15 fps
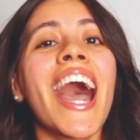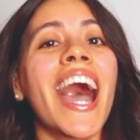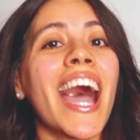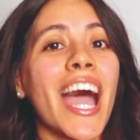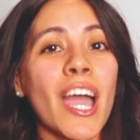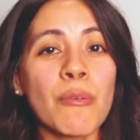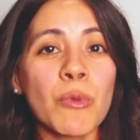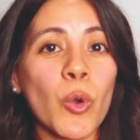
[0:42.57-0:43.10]

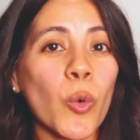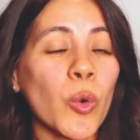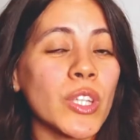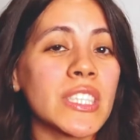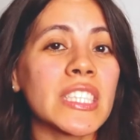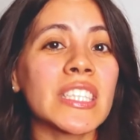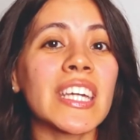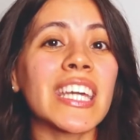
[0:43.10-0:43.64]
I'm going
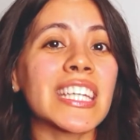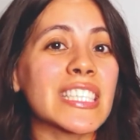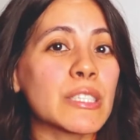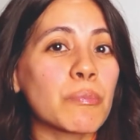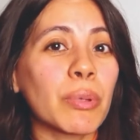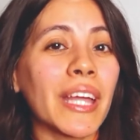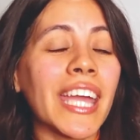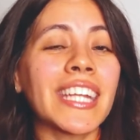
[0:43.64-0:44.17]
to
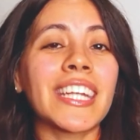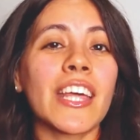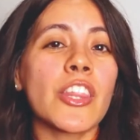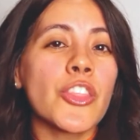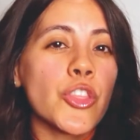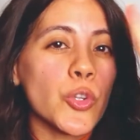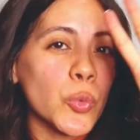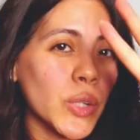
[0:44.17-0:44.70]
explain
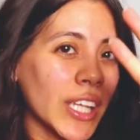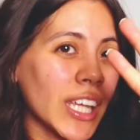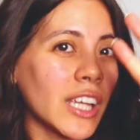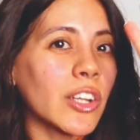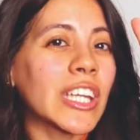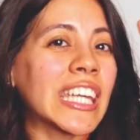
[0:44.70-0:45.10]
three